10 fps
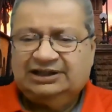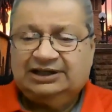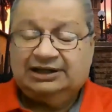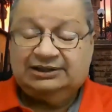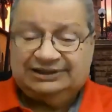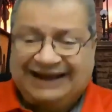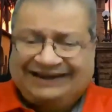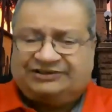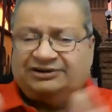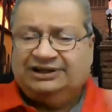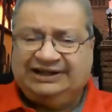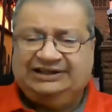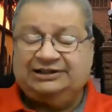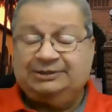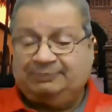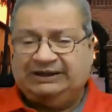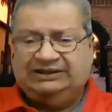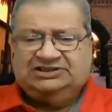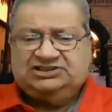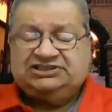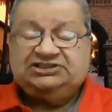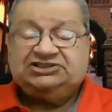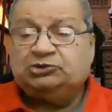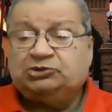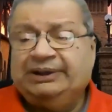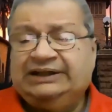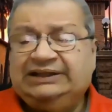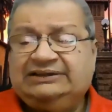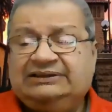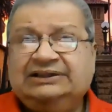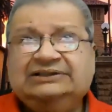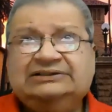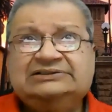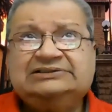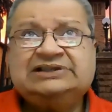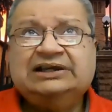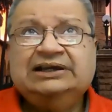lateral interdependencies, so many things,